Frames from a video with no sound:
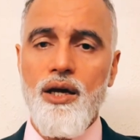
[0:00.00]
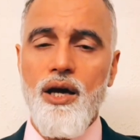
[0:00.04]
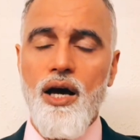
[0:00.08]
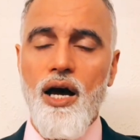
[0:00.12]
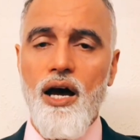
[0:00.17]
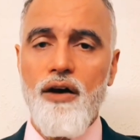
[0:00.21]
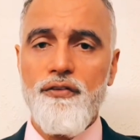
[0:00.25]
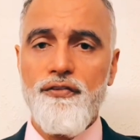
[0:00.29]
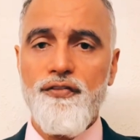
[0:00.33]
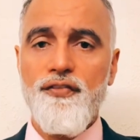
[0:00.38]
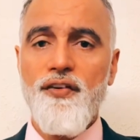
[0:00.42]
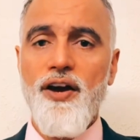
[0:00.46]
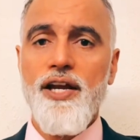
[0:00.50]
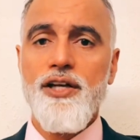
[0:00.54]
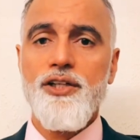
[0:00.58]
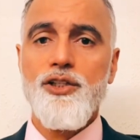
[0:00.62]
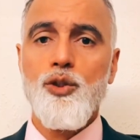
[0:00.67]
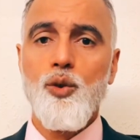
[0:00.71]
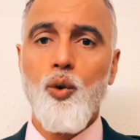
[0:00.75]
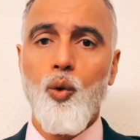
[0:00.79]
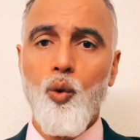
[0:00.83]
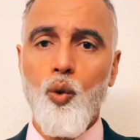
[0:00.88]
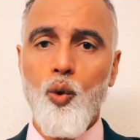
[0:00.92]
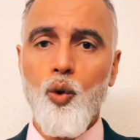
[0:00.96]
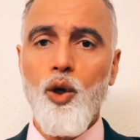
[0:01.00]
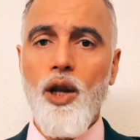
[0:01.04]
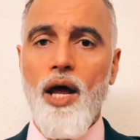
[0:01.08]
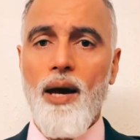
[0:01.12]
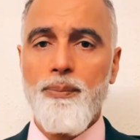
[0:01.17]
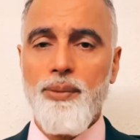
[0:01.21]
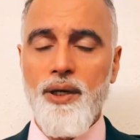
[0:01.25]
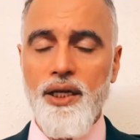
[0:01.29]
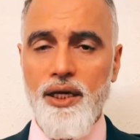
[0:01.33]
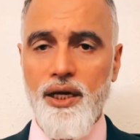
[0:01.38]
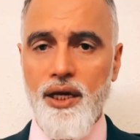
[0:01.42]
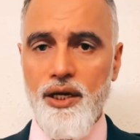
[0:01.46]
affects all
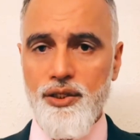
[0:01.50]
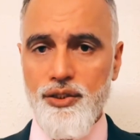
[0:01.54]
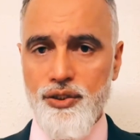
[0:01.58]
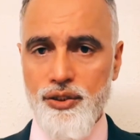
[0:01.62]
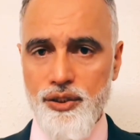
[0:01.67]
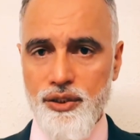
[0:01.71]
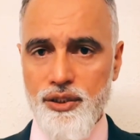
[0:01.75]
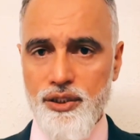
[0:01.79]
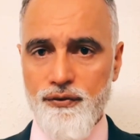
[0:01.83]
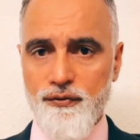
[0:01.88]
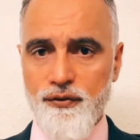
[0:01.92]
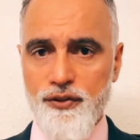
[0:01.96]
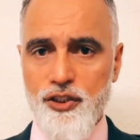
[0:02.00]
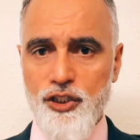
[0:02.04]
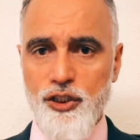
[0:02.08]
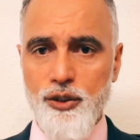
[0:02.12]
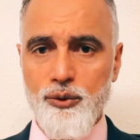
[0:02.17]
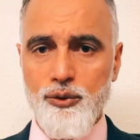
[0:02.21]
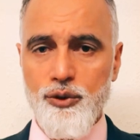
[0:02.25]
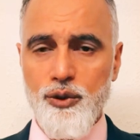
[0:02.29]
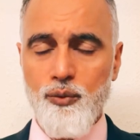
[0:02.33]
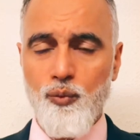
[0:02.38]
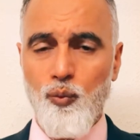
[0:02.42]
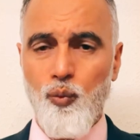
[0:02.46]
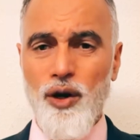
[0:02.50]
applications for children,